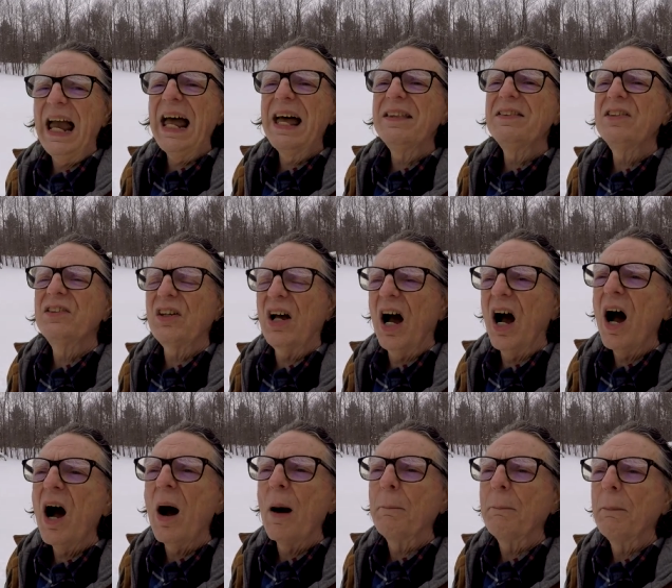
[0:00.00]
ends
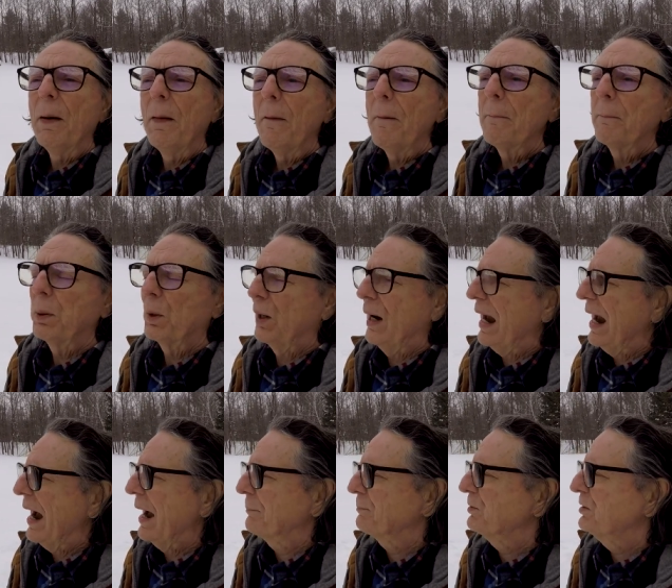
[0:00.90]
up
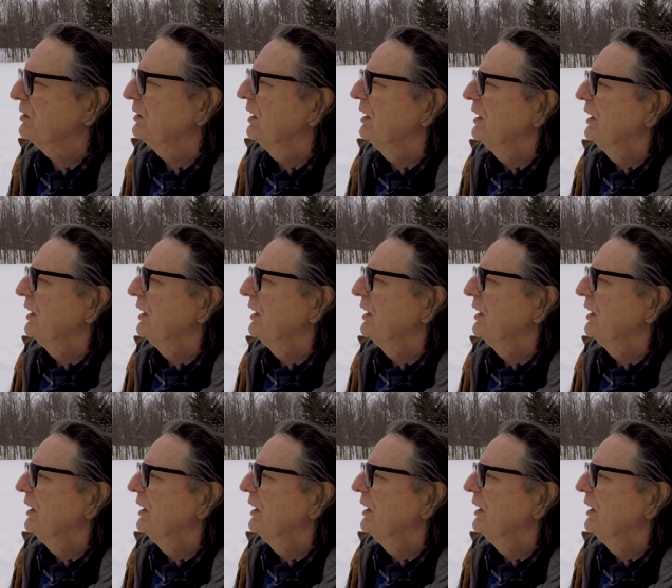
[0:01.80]
perhaps